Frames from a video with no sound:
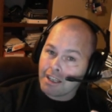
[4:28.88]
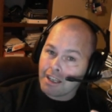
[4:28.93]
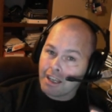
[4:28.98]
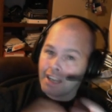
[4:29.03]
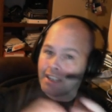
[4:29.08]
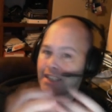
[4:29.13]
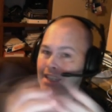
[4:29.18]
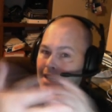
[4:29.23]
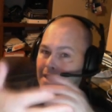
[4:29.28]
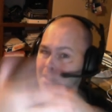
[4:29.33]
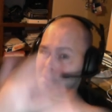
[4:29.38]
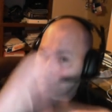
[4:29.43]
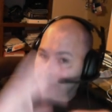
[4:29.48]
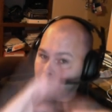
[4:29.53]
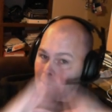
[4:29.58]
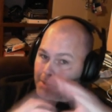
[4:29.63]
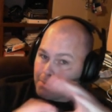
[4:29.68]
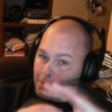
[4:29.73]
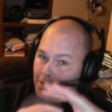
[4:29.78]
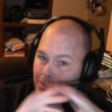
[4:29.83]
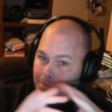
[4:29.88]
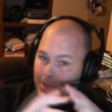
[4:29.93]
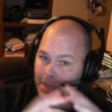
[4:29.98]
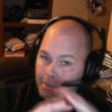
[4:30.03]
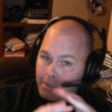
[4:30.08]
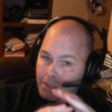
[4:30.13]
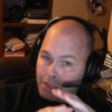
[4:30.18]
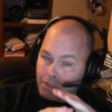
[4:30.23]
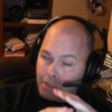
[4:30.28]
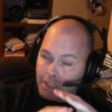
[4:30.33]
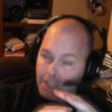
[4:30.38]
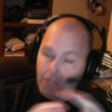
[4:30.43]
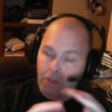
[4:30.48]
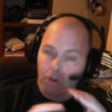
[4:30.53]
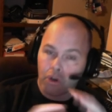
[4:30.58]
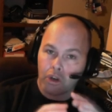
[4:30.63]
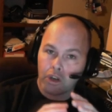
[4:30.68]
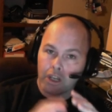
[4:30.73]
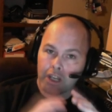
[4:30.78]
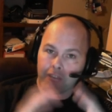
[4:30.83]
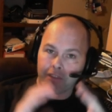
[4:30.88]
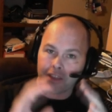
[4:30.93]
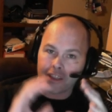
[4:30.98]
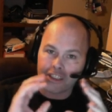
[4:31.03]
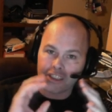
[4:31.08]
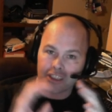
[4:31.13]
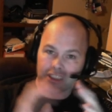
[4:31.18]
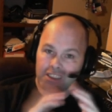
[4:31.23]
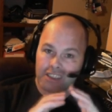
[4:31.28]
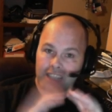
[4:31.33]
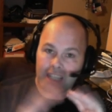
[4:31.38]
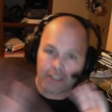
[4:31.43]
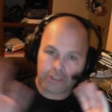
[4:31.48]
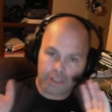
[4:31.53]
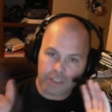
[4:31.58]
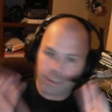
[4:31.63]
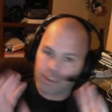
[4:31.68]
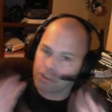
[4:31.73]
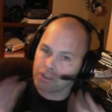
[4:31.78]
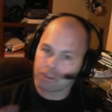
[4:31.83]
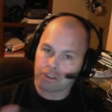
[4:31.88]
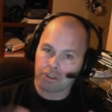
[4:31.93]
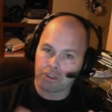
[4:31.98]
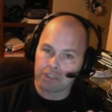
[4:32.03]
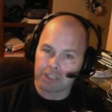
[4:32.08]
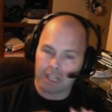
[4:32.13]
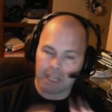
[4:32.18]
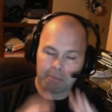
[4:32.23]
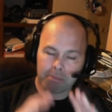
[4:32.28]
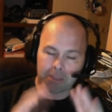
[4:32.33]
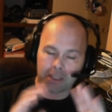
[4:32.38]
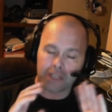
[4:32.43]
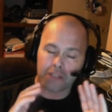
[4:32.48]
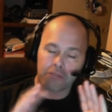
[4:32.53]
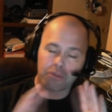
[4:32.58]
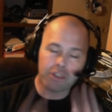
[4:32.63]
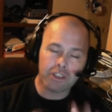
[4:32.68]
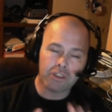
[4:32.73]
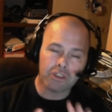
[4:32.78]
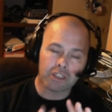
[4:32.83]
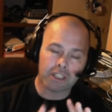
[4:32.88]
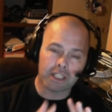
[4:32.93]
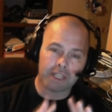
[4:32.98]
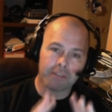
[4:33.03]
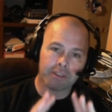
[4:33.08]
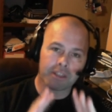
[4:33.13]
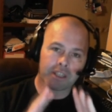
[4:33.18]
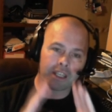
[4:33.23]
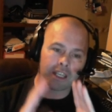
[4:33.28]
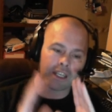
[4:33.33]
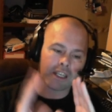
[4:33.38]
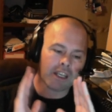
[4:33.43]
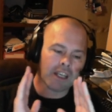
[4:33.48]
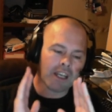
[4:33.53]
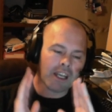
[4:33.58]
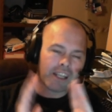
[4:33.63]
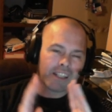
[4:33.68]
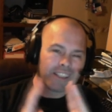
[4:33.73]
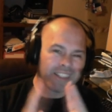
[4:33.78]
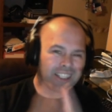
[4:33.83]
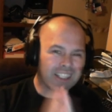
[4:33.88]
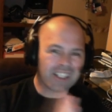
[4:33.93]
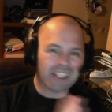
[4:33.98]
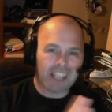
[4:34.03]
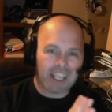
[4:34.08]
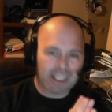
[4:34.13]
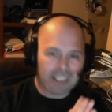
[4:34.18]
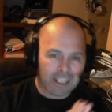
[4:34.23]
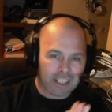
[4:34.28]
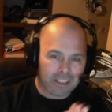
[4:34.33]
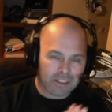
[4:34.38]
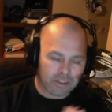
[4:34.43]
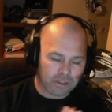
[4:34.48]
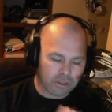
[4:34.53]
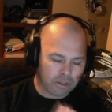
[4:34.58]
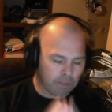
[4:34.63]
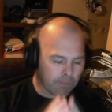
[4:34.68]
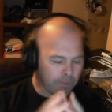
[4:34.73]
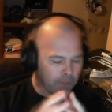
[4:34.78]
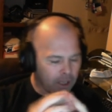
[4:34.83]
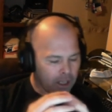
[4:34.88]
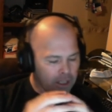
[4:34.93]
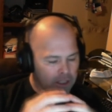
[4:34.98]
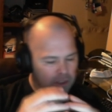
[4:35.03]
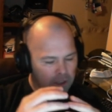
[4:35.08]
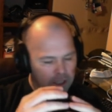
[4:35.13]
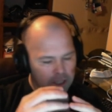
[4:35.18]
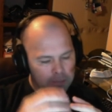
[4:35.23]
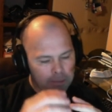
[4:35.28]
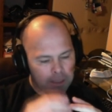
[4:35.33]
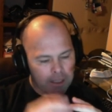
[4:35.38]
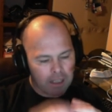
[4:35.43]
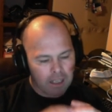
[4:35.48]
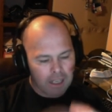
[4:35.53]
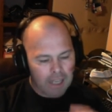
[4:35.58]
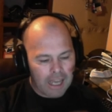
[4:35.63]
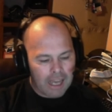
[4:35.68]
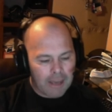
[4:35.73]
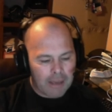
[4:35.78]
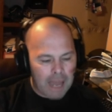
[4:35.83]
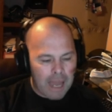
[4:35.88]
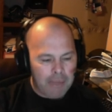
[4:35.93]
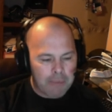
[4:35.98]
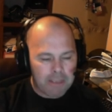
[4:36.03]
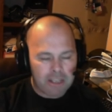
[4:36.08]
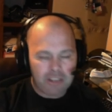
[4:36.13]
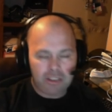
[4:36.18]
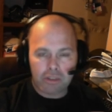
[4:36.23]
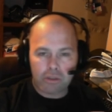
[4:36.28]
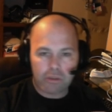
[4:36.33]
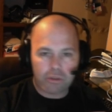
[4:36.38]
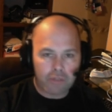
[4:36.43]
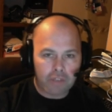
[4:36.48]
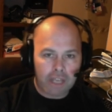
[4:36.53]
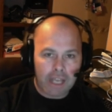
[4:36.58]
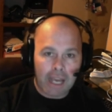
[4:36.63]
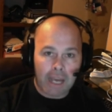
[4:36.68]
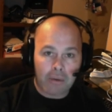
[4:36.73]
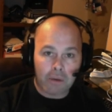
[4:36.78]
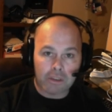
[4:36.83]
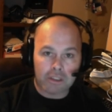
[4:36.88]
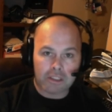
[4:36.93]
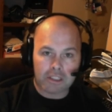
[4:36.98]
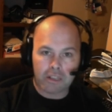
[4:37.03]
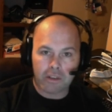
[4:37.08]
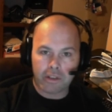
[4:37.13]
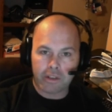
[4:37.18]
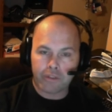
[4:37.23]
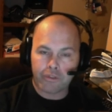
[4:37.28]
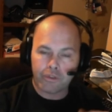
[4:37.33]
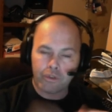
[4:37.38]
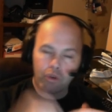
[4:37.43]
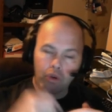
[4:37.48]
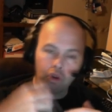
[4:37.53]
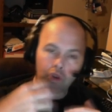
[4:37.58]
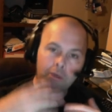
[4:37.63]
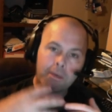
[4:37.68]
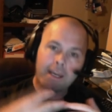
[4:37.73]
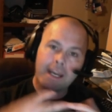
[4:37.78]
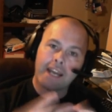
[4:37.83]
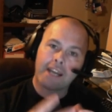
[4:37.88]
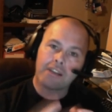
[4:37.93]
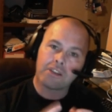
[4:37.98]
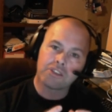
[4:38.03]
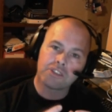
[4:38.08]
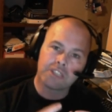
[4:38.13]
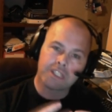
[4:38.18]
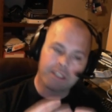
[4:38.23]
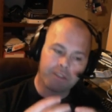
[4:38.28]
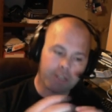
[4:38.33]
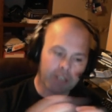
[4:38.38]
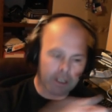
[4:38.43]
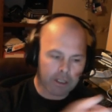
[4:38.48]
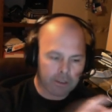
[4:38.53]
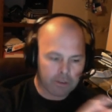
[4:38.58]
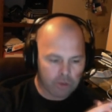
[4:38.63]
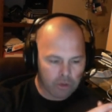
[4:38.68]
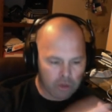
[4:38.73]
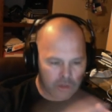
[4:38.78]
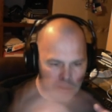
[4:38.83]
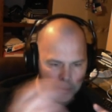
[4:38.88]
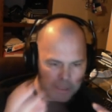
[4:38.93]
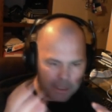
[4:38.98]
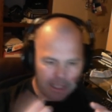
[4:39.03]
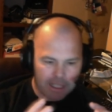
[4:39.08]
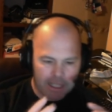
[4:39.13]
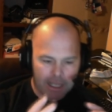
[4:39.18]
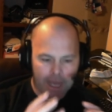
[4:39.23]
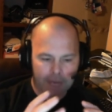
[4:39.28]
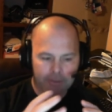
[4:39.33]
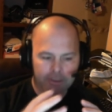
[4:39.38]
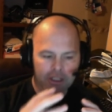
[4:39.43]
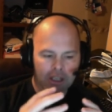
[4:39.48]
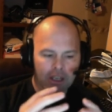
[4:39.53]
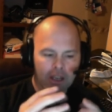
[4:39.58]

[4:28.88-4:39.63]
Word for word: and then it kind of puts it back when it's running or if it just naturally just screws it up but it reordered everything. Didn't like that at all. So I spent a ha happy two or three hours going through all my add-on scenery, going through all the PDFs,